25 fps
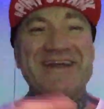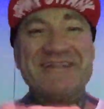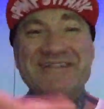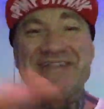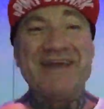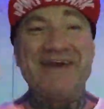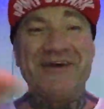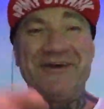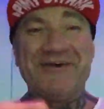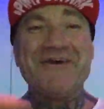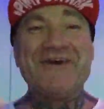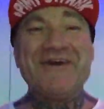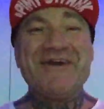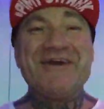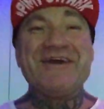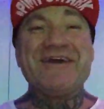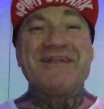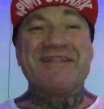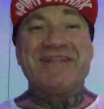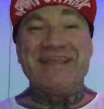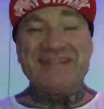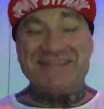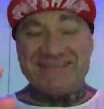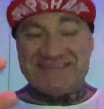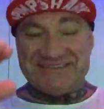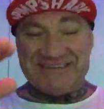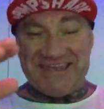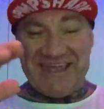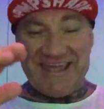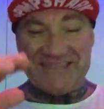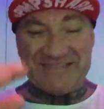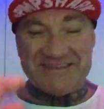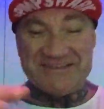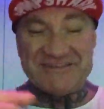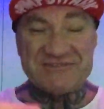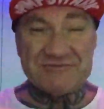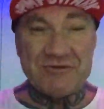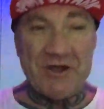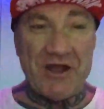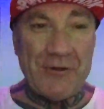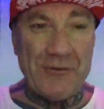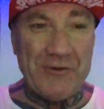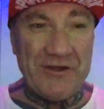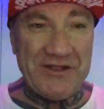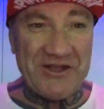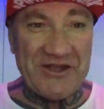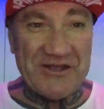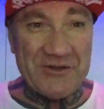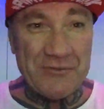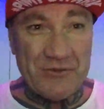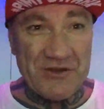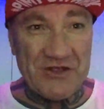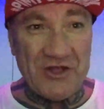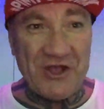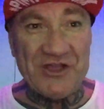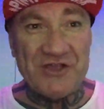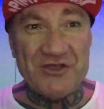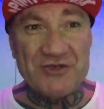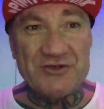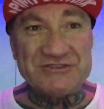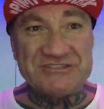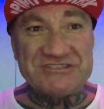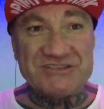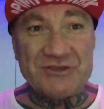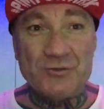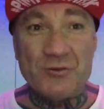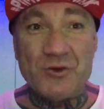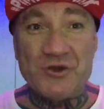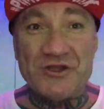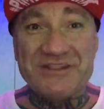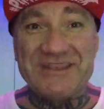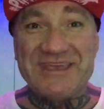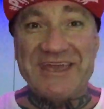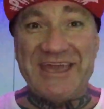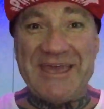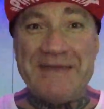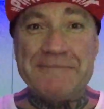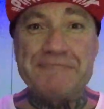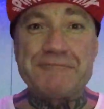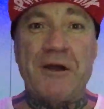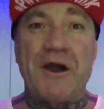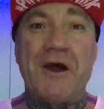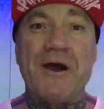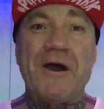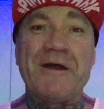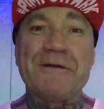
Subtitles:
Now, let's get this right. When I use the word keeper,